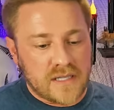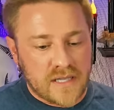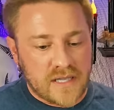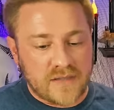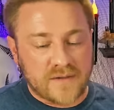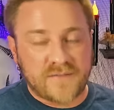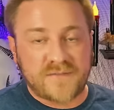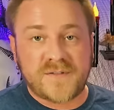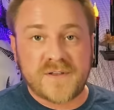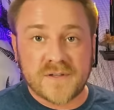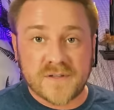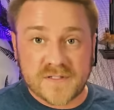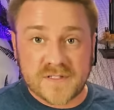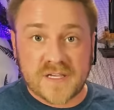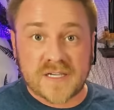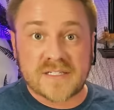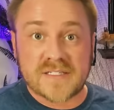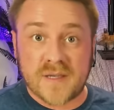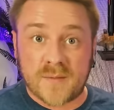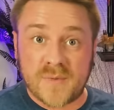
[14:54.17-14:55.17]
It feels
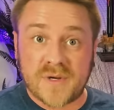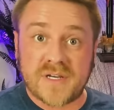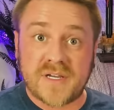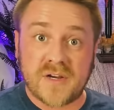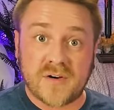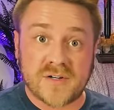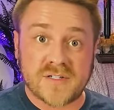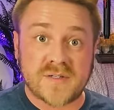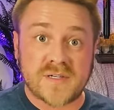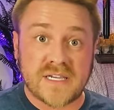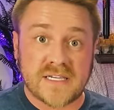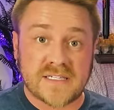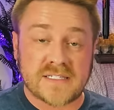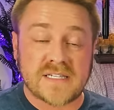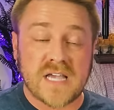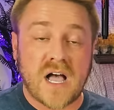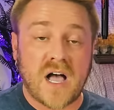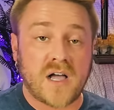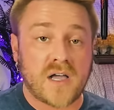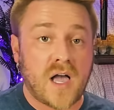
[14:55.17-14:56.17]
like someone here
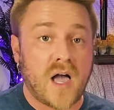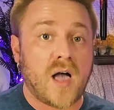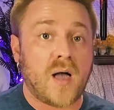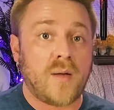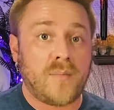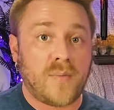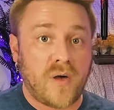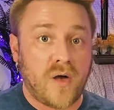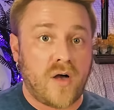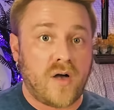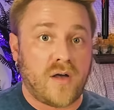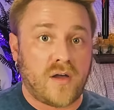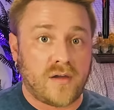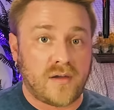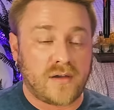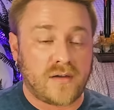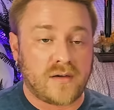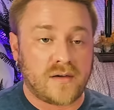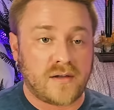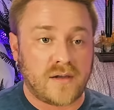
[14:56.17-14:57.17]
is hung up
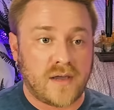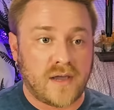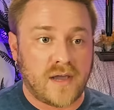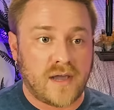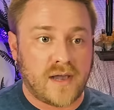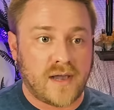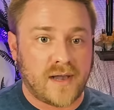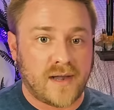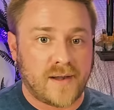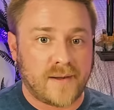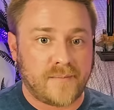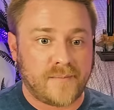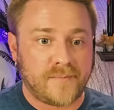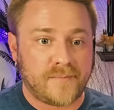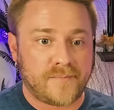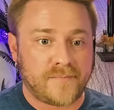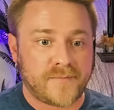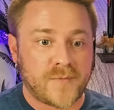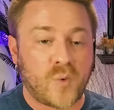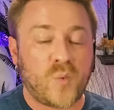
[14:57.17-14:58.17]

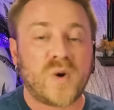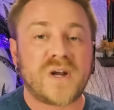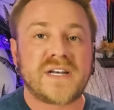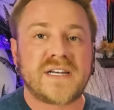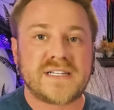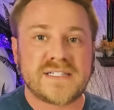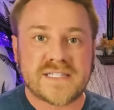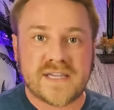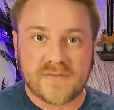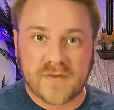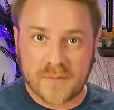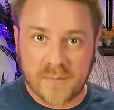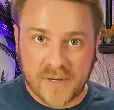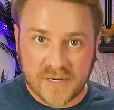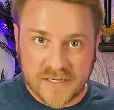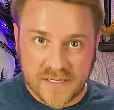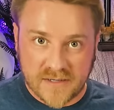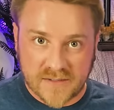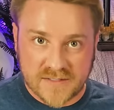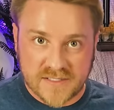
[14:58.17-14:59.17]
on what it is
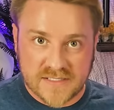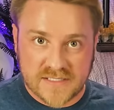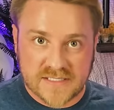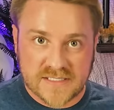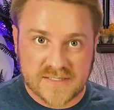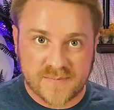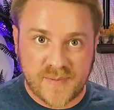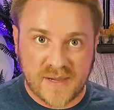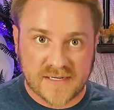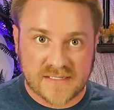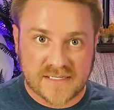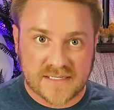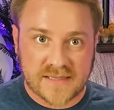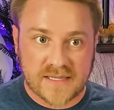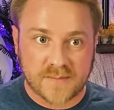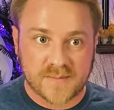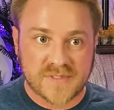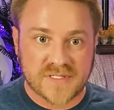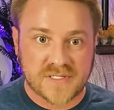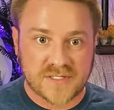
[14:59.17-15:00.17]
everybody else is expecting
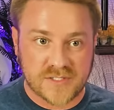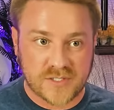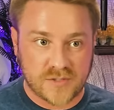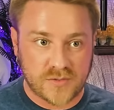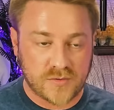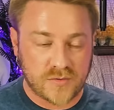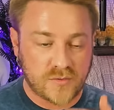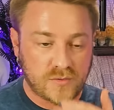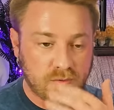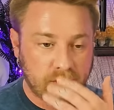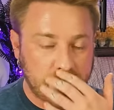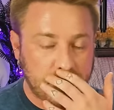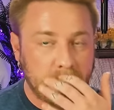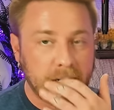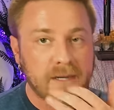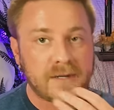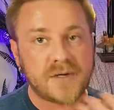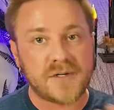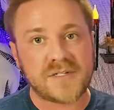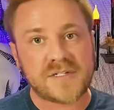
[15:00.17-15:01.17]
them to do. And
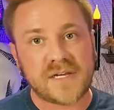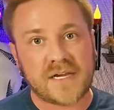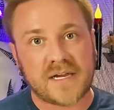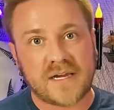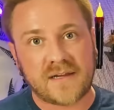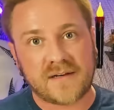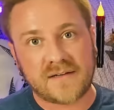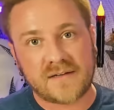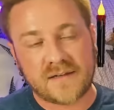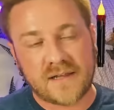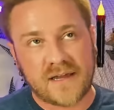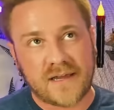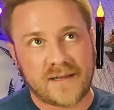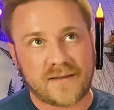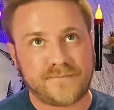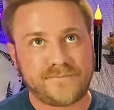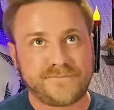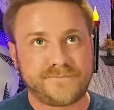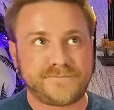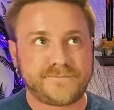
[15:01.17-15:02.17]
I understand,
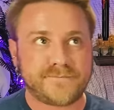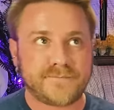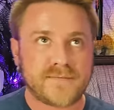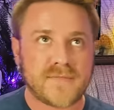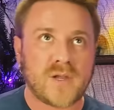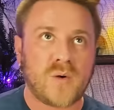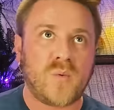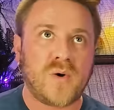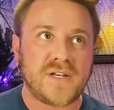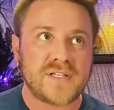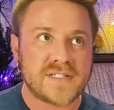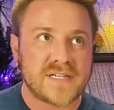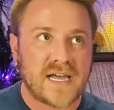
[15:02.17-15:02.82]
like, what is